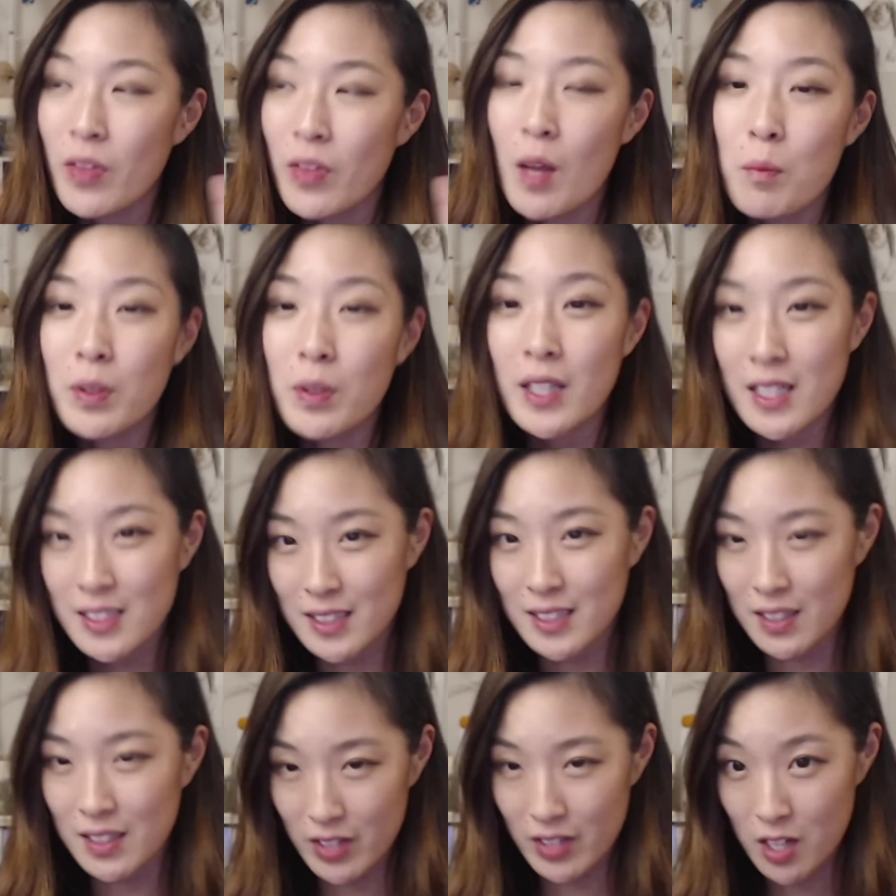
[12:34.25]
Please
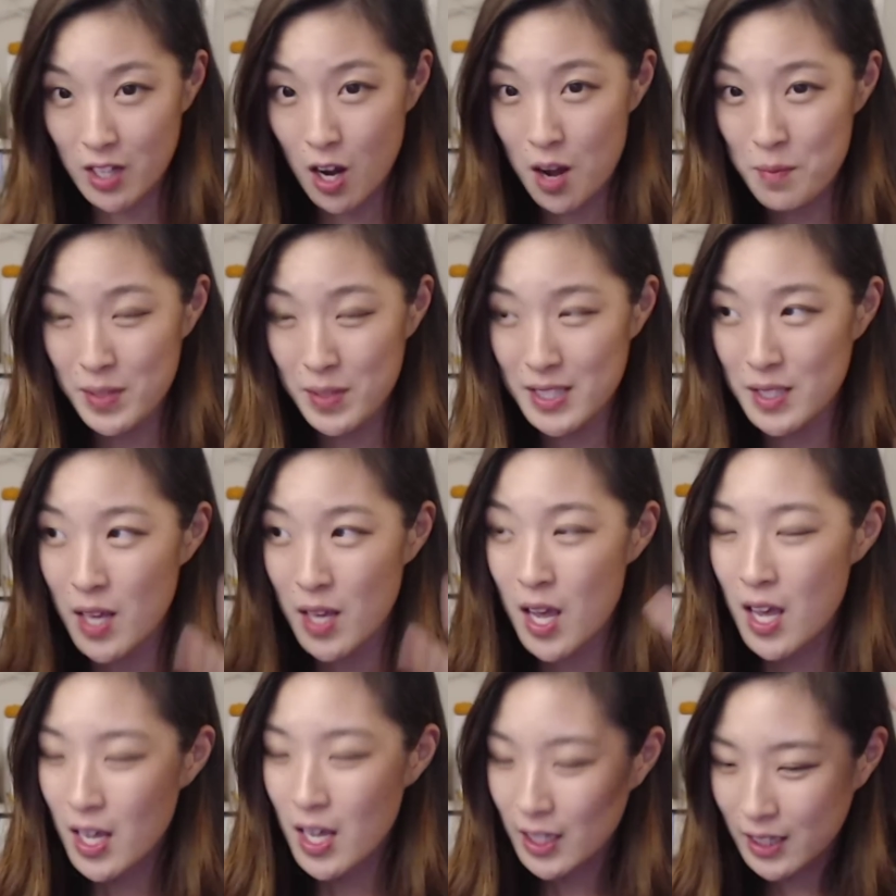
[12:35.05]
leave
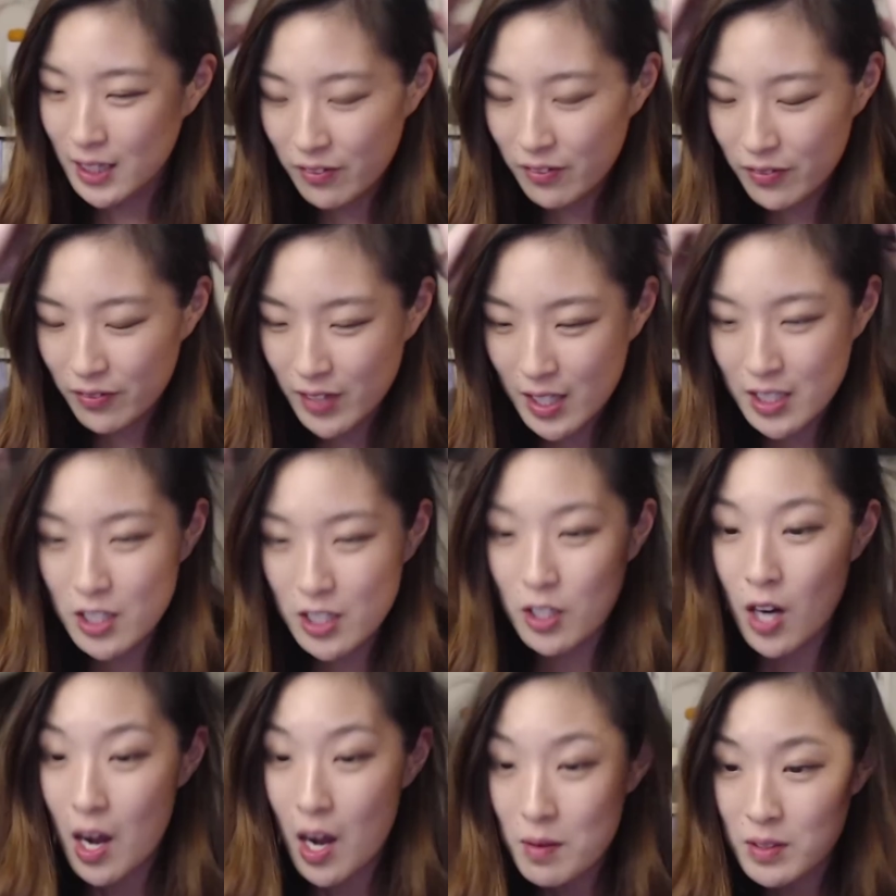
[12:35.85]
in your
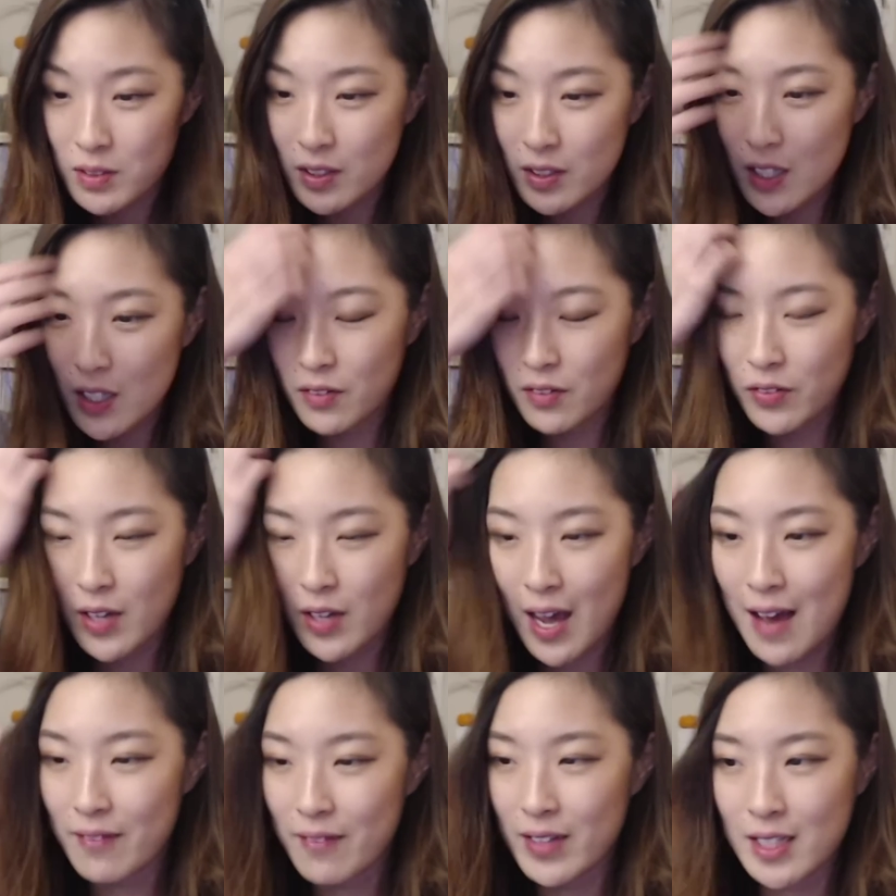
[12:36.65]
comments below if you
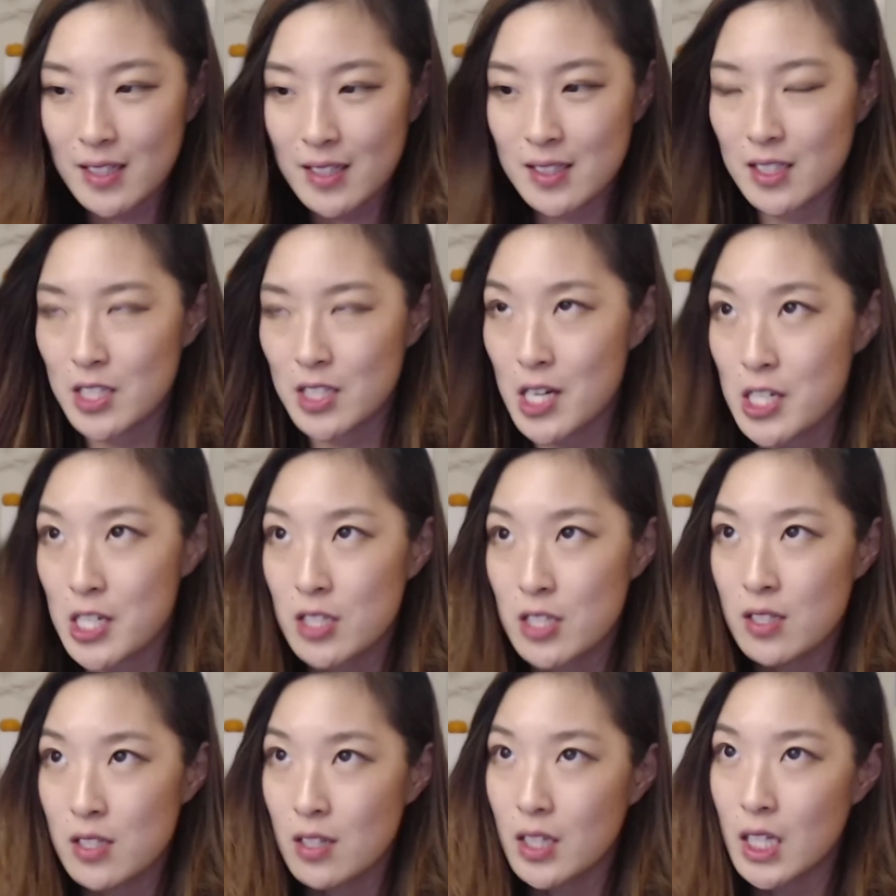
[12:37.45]
have any
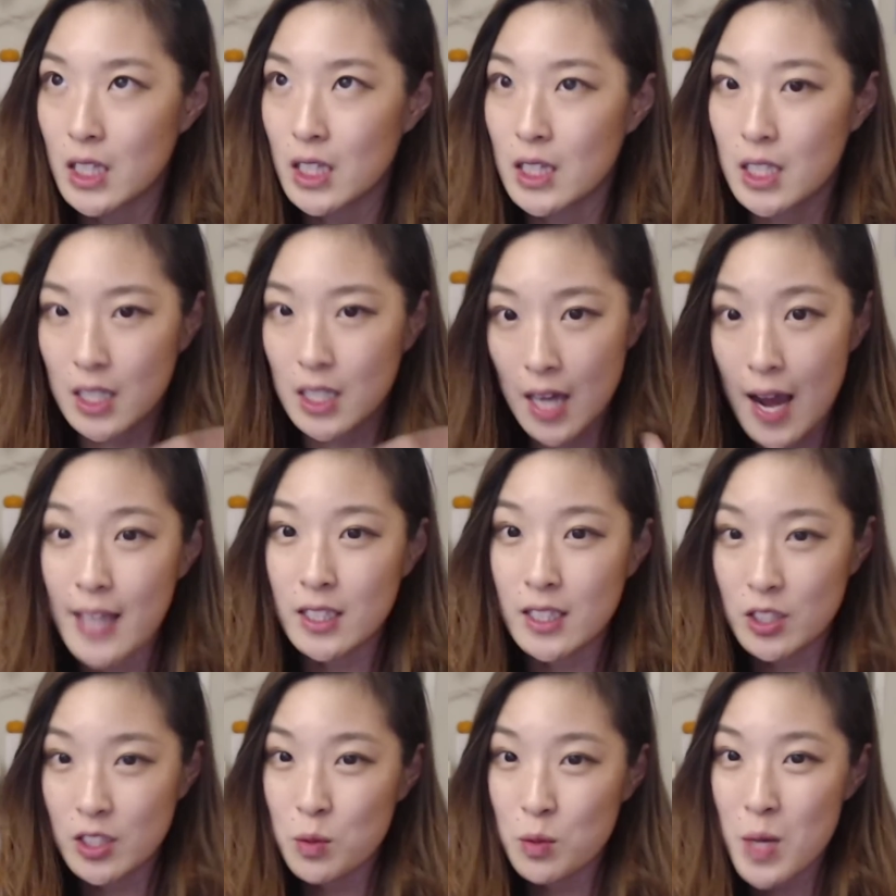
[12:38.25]
suggestions on, like, the
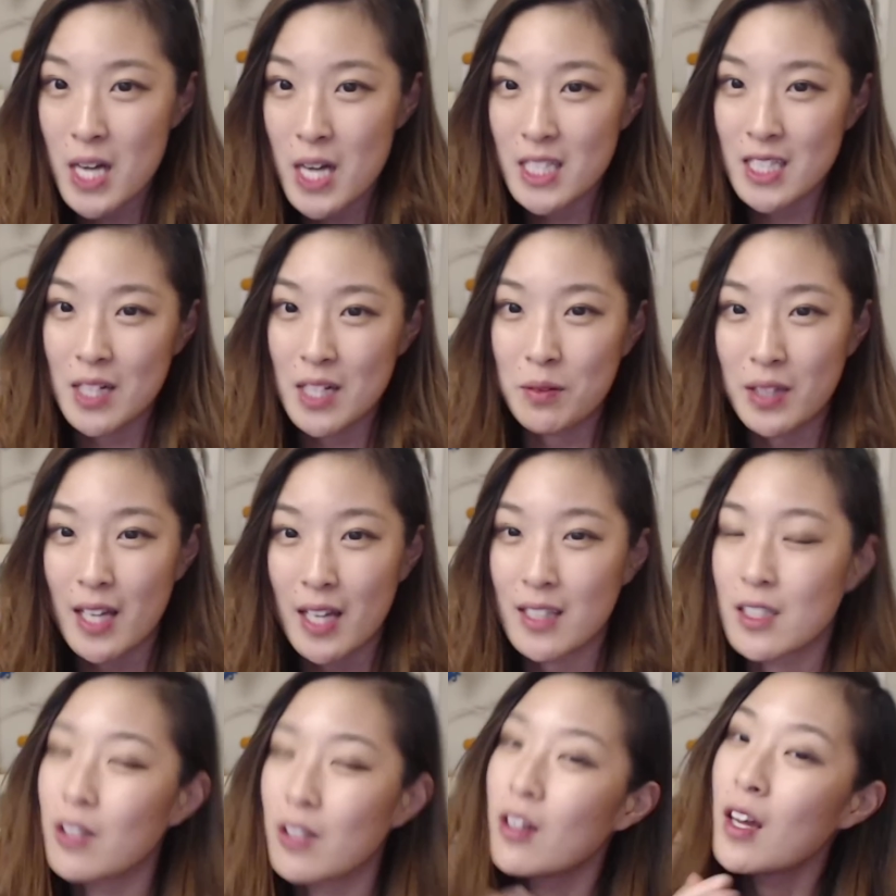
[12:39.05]
guides to watch, and I would like
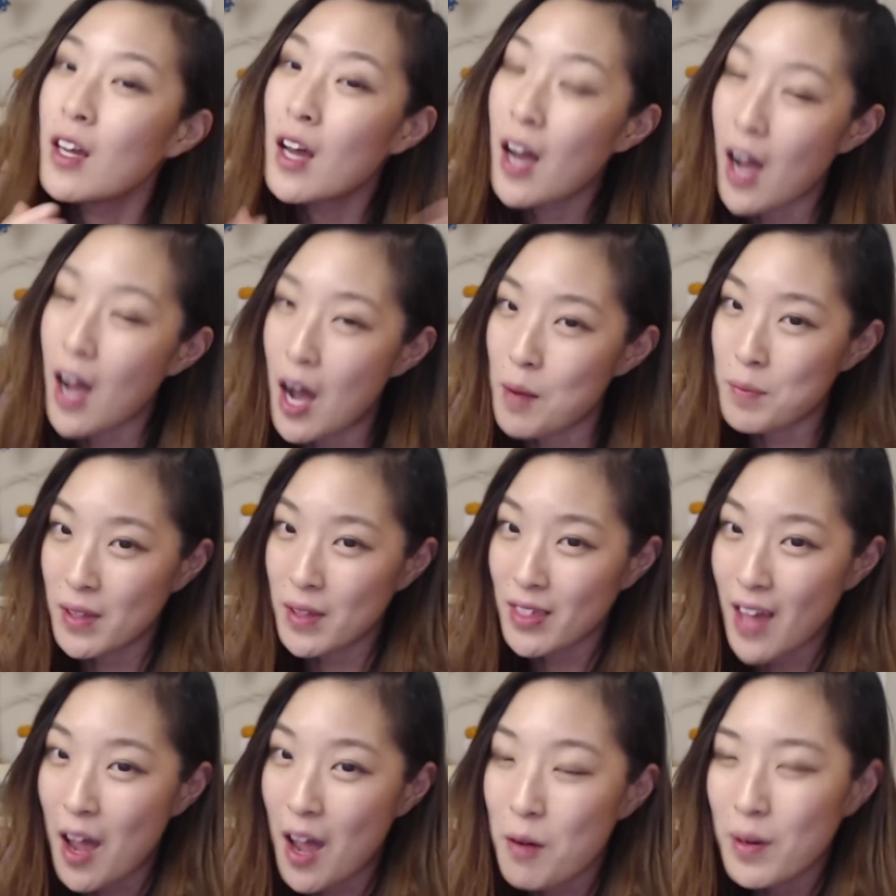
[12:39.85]
to hop in
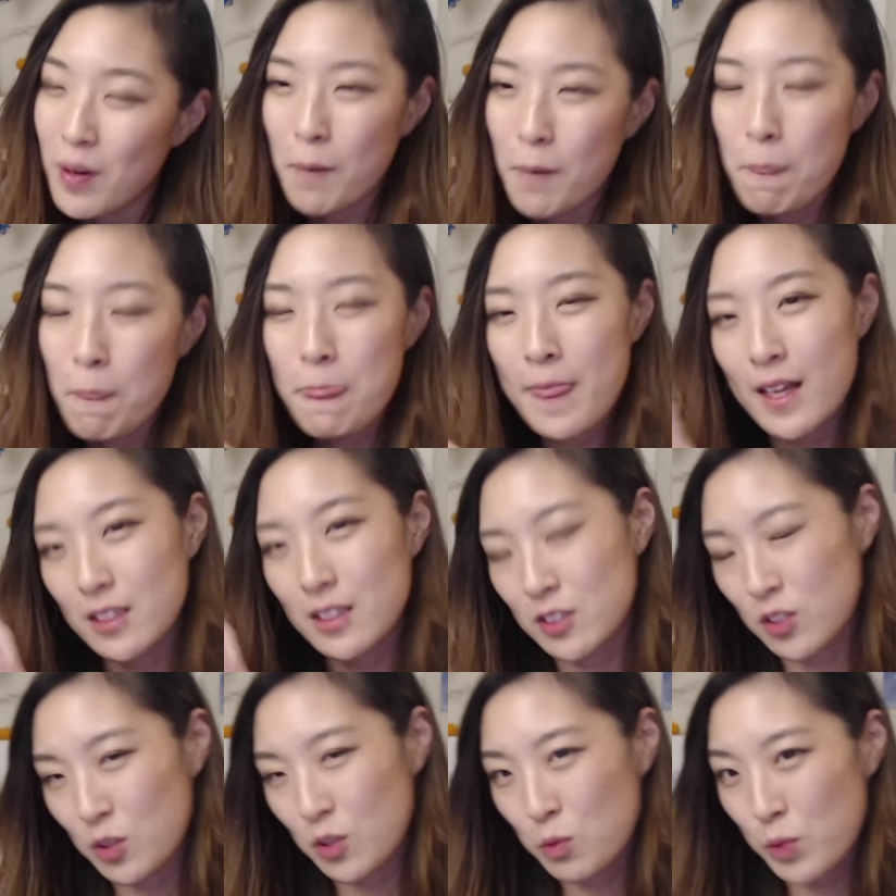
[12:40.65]
that way, and
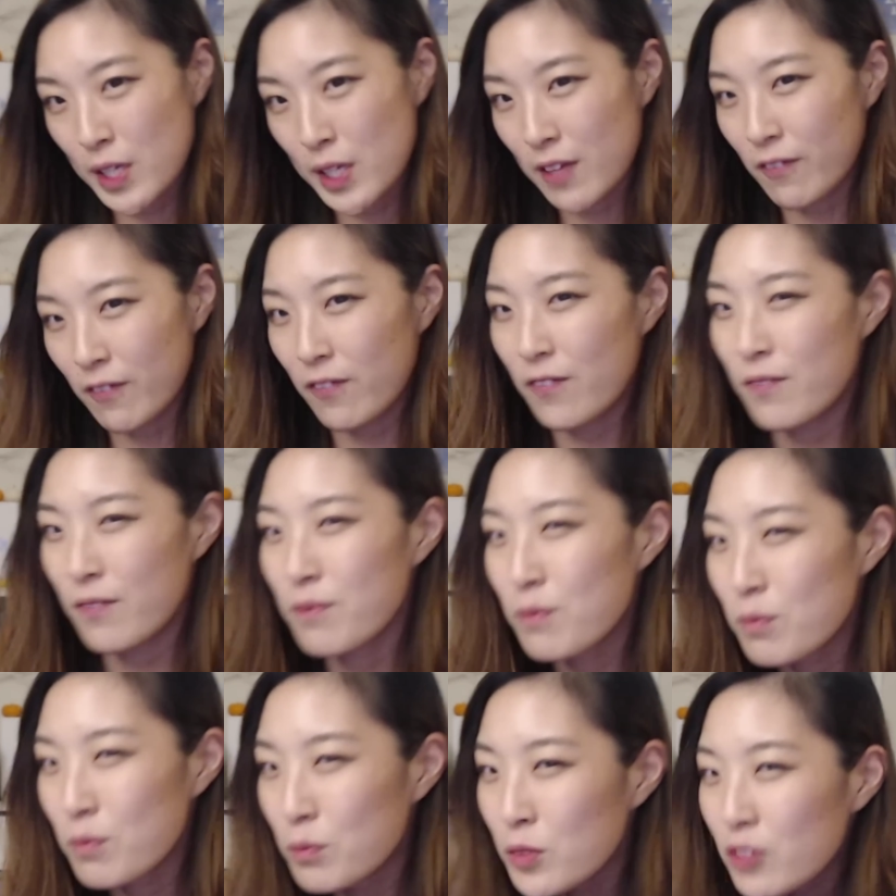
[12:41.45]
so we can
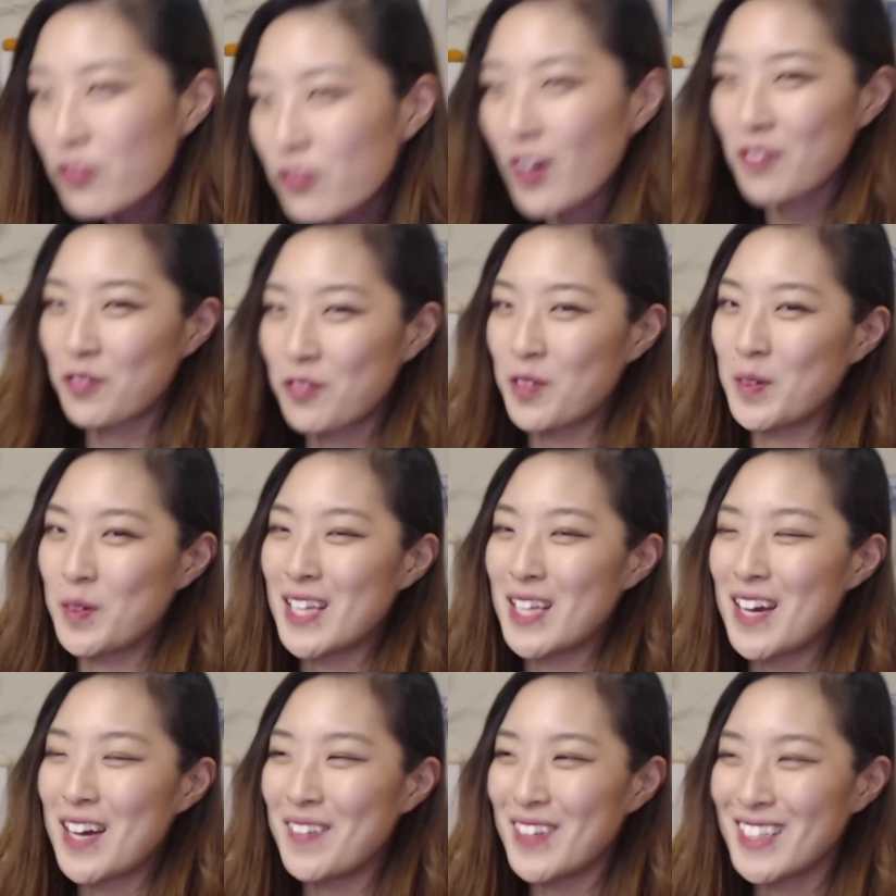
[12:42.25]
move on forward
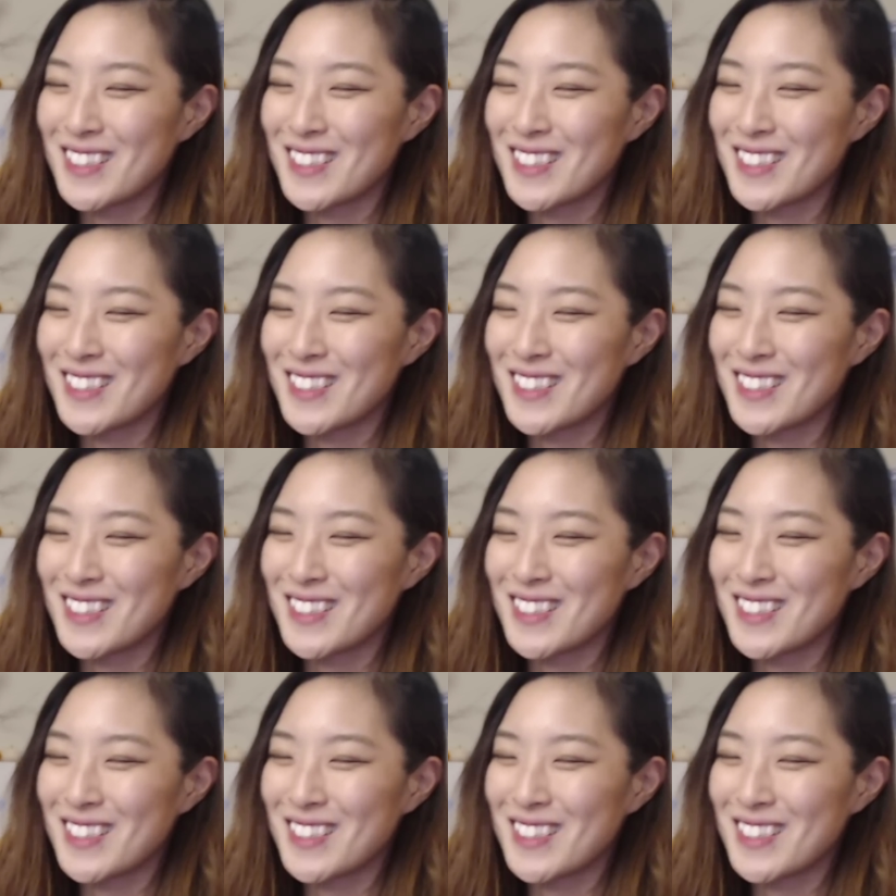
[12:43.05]
that way.